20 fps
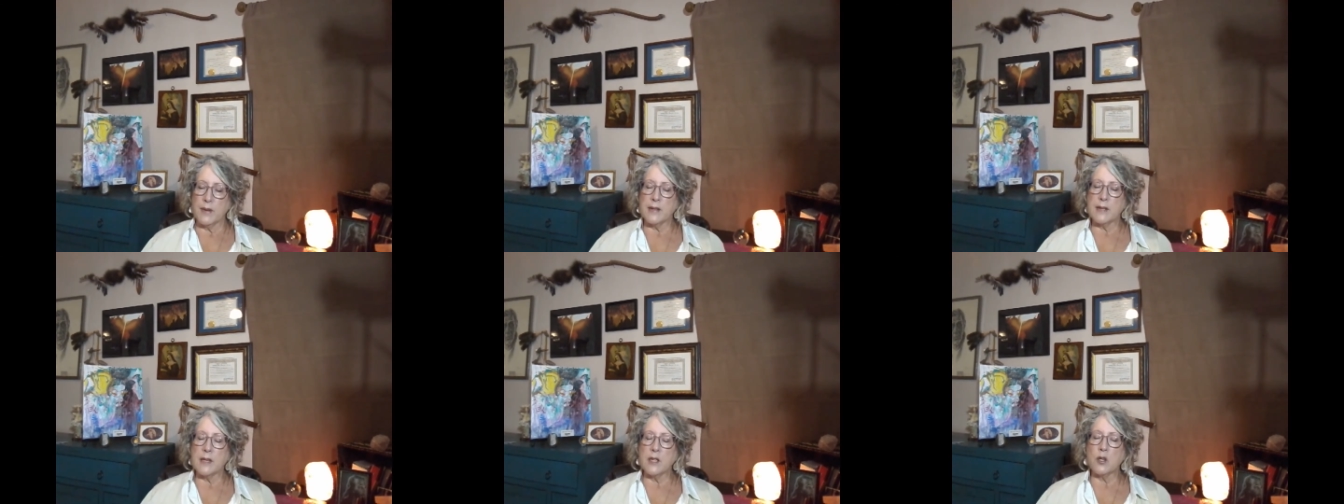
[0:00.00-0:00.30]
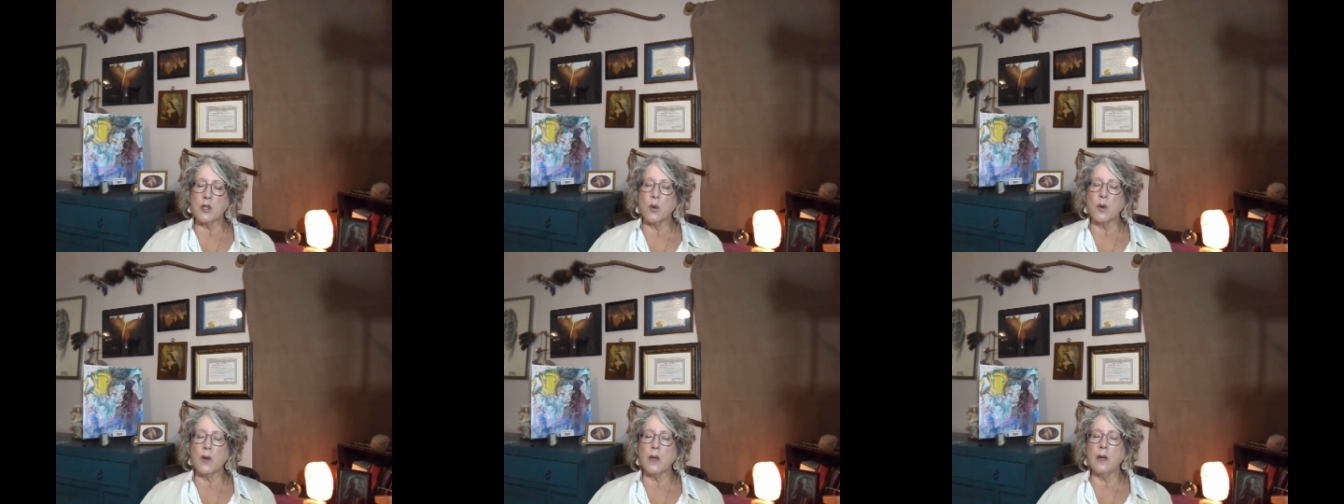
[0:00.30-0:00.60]
they said,
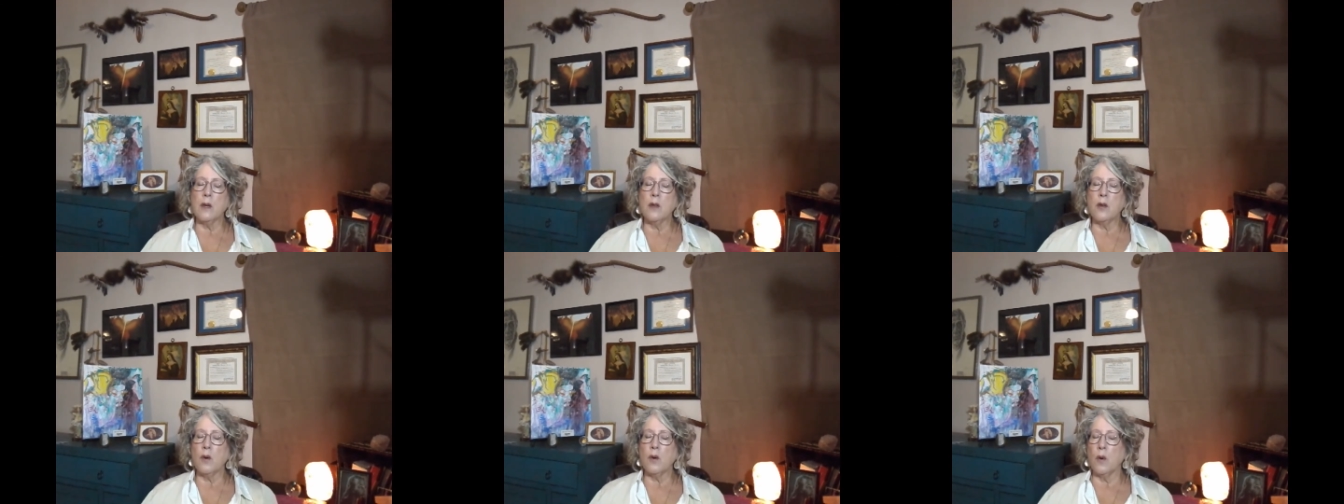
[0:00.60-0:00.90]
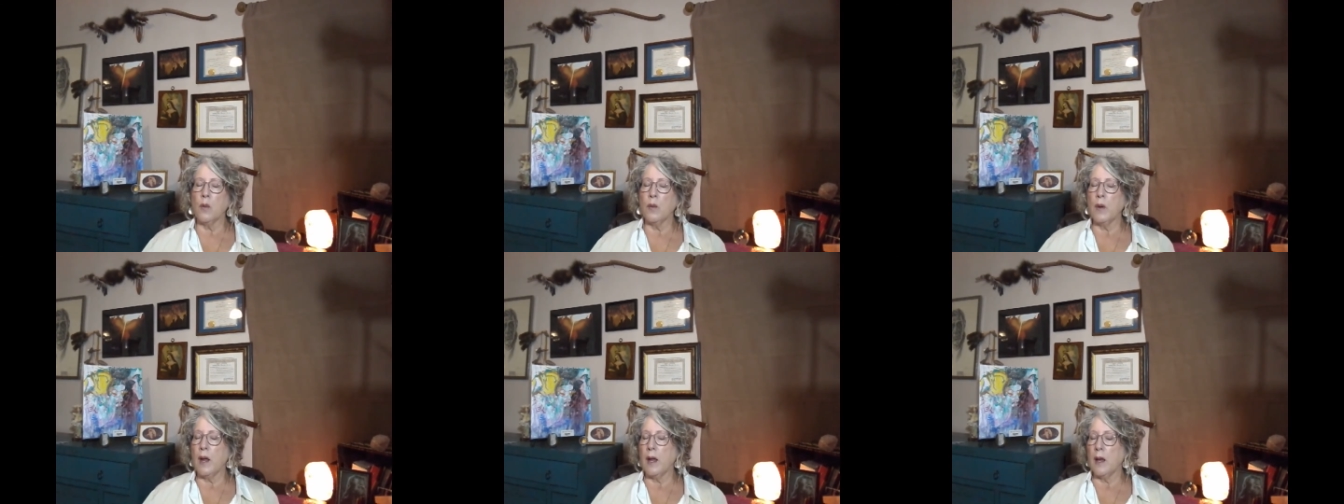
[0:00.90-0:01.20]
don't get in your
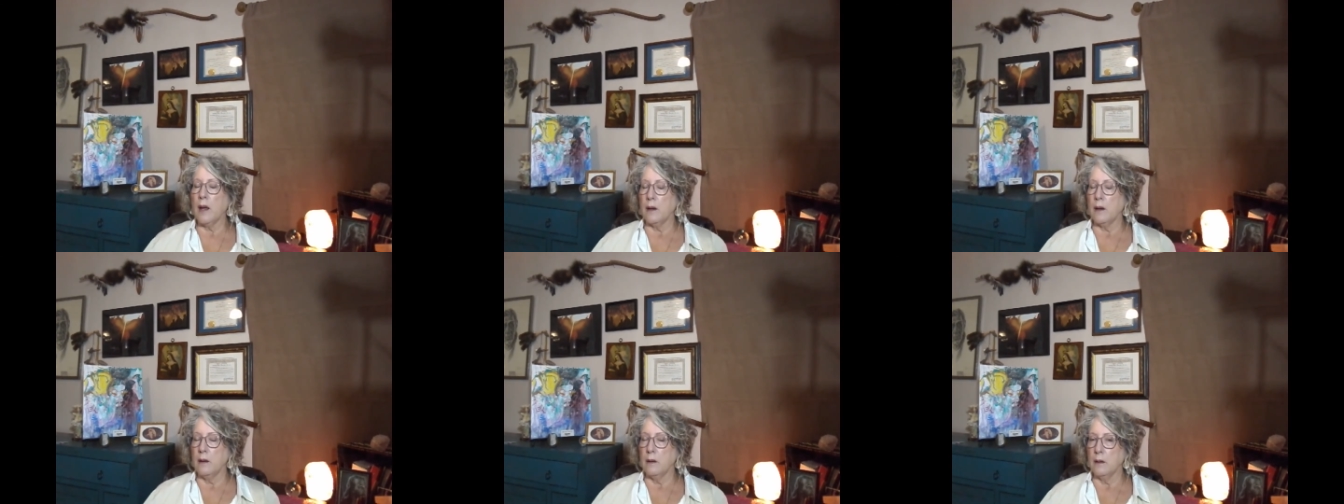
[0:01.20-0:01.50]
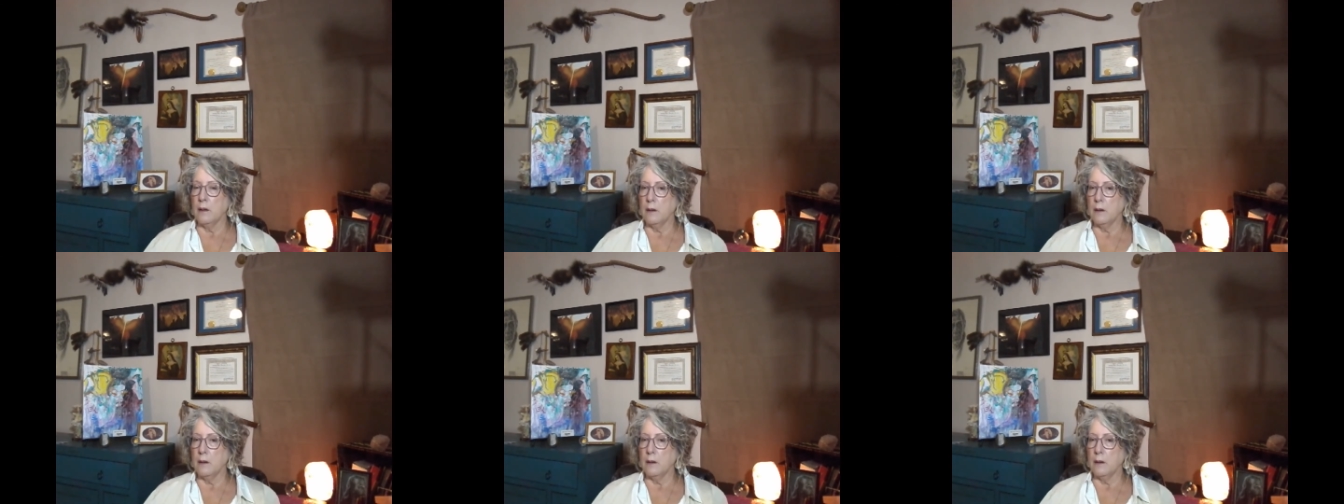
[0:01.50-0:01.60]
own head.